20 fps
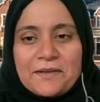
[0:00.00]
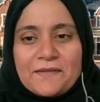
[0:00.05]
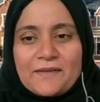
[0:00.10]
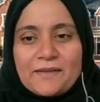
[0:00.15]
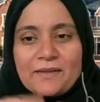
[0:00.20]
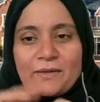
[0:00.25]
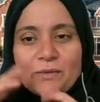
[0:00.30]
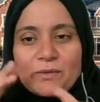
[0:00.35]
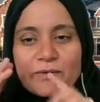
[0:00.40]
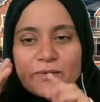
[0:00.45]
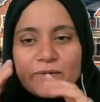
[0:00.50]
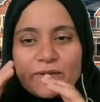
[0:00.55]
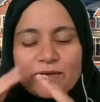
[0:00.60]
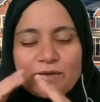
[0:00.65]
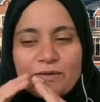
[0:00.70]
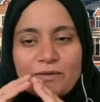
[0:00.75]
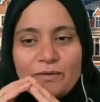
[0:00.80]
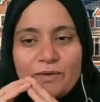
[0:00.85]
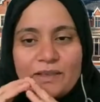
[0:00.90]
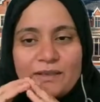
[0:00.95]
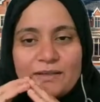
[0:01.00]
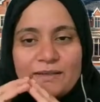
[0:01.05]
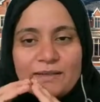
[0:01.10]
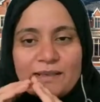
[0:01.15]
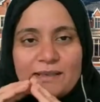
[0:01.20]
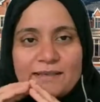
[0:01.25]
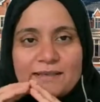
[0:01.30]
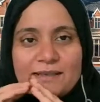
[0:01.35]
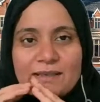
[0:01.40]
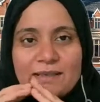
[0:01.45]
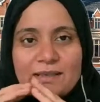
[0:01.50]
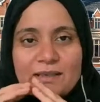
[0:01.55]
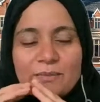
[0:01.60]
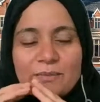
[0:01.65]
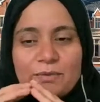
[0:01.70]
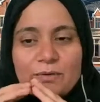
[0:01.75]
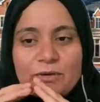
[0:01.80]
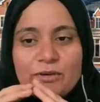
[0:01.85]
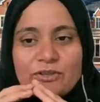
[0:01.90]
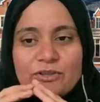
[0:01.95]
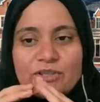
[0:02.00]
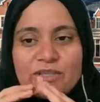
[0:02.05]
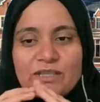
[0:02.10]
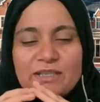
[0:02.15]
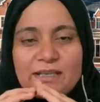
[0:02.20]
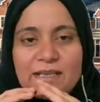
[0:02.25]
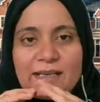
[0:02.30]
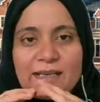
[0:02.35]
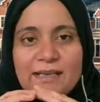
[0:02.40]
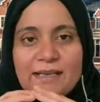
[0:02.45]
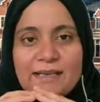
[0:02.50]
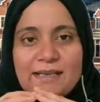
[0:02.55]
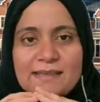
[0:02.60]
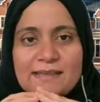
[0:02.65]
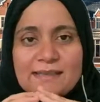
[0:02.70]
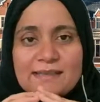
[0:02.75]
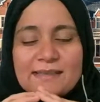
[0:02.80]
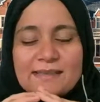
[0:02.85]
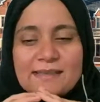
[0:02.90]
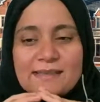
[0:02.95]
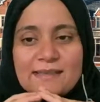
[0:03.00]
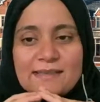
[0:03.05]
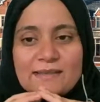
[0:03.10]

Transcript: So those were the 3 things that a project has